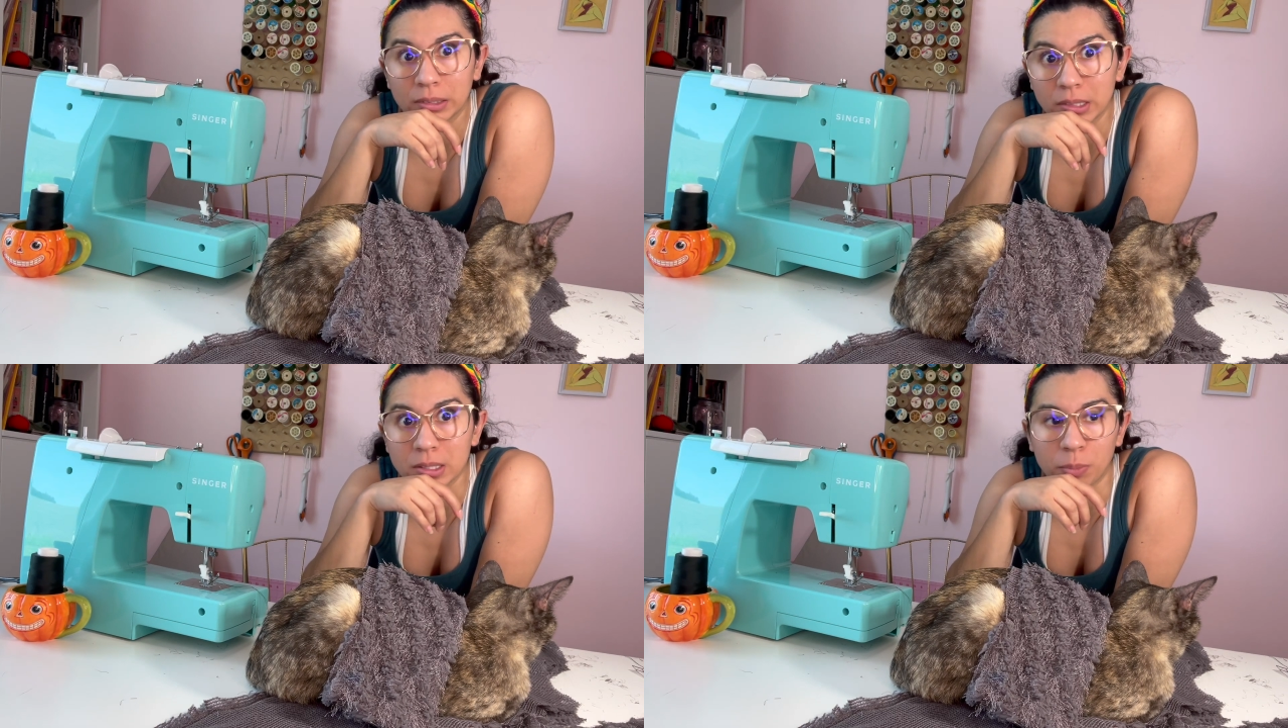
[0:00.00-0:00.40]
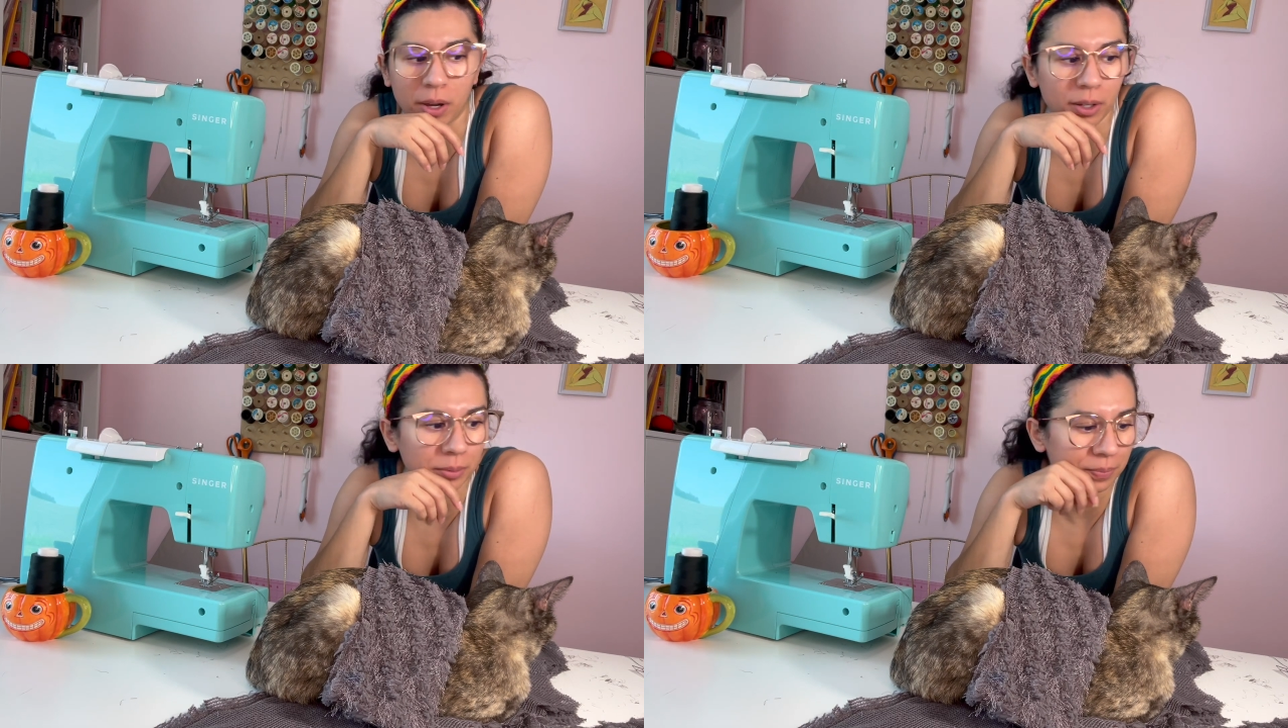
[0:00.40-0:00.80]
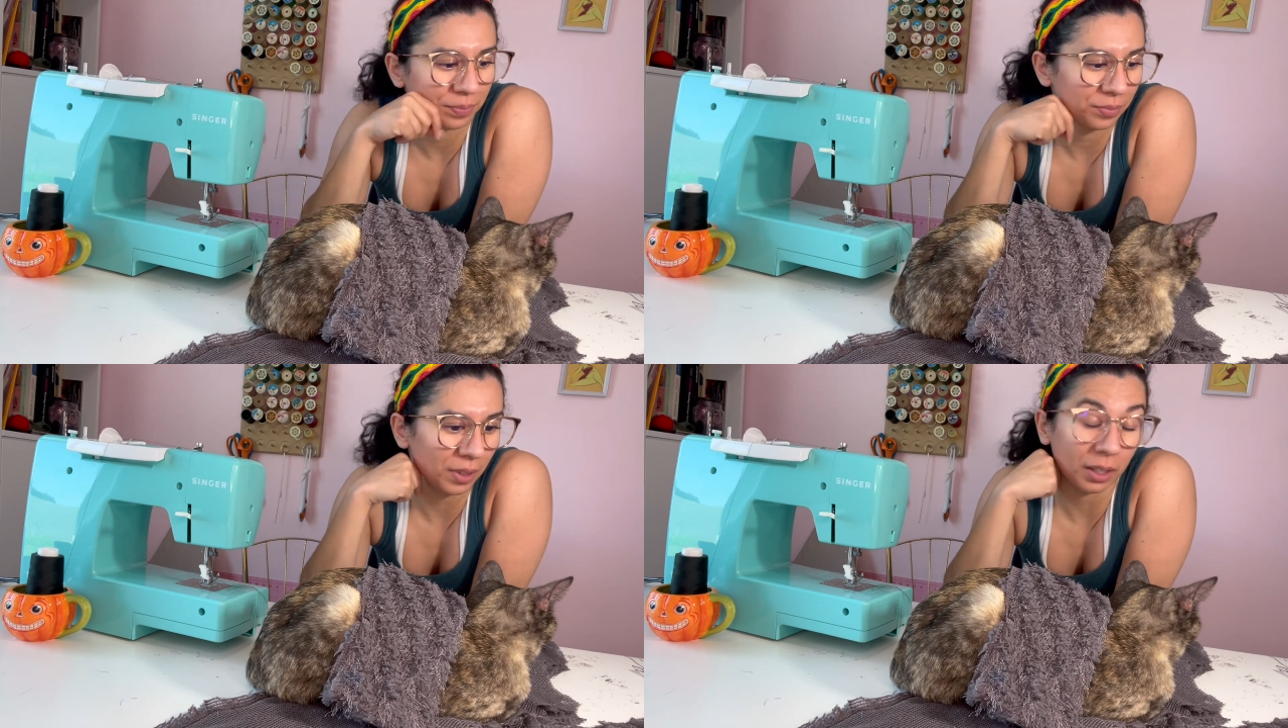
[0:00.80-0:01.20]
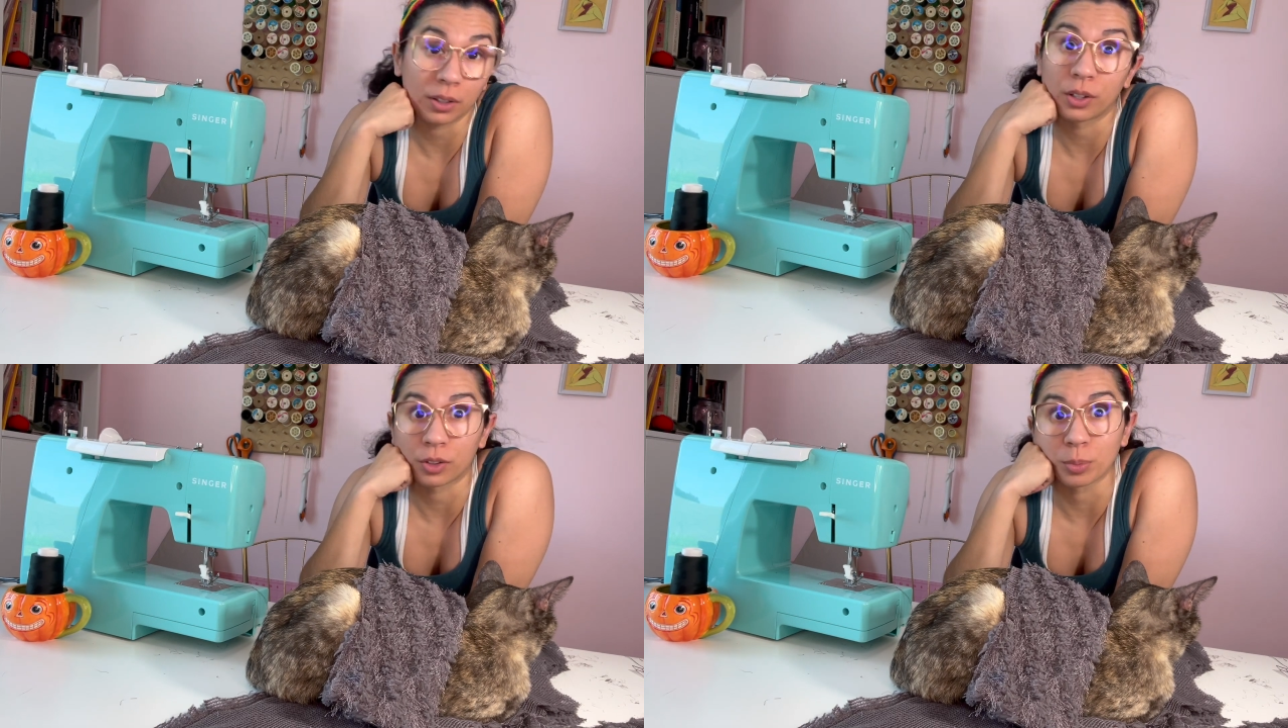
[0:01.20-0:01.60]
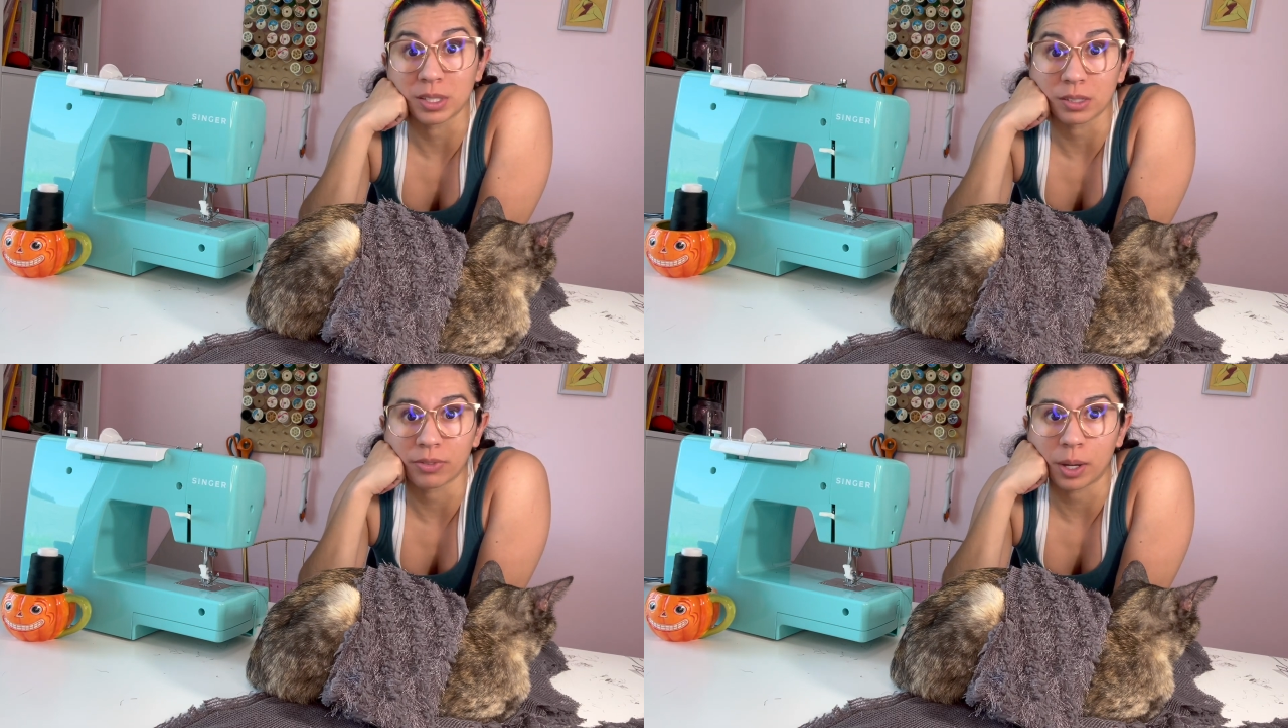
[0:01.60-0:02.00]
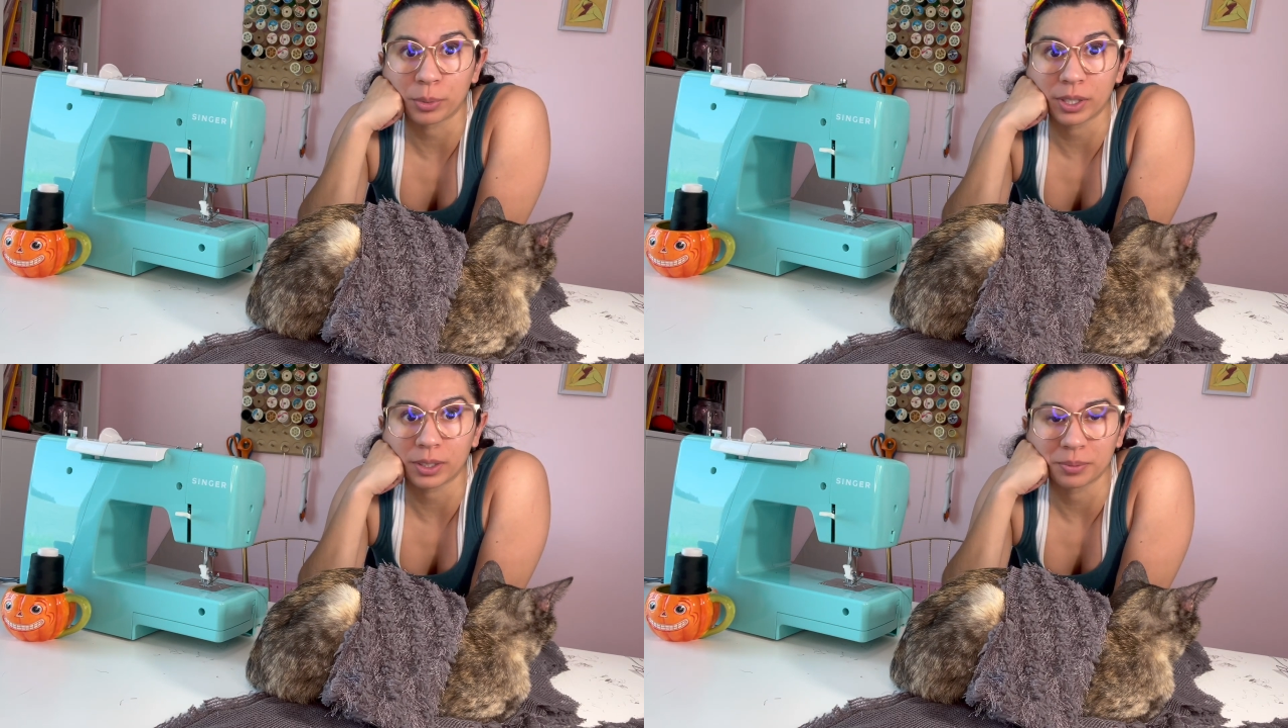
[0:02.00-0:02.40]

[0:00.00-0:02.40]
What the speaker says: spot, like another piece of fabric.